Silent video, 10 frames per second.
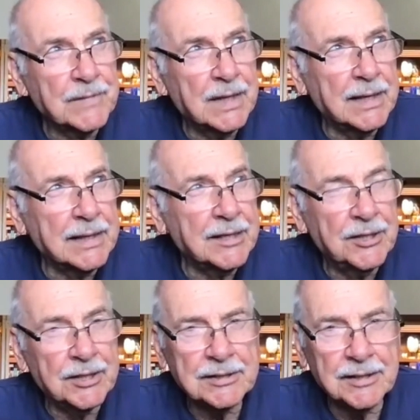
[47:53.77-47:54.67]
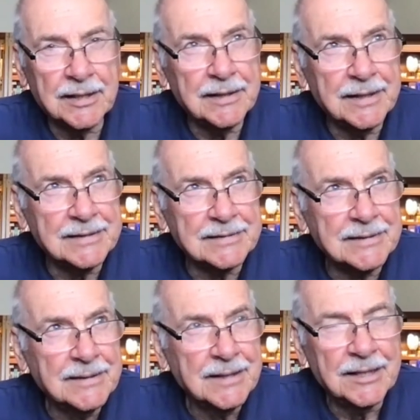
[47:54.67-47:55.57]
I got hooked on as
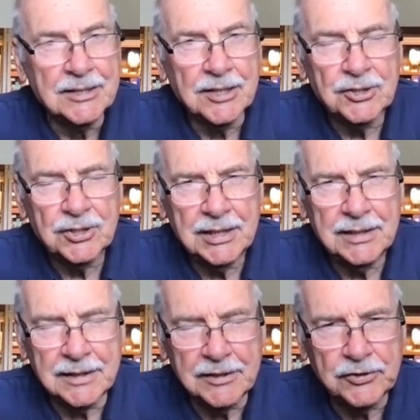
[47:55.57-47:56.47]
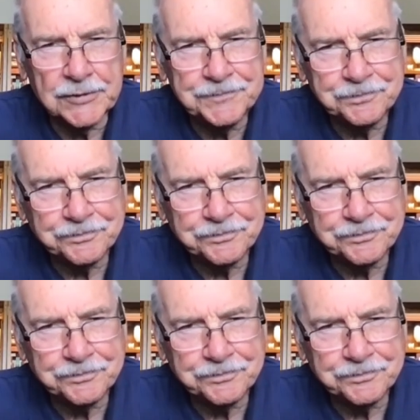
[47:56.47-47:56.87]
a young teenager,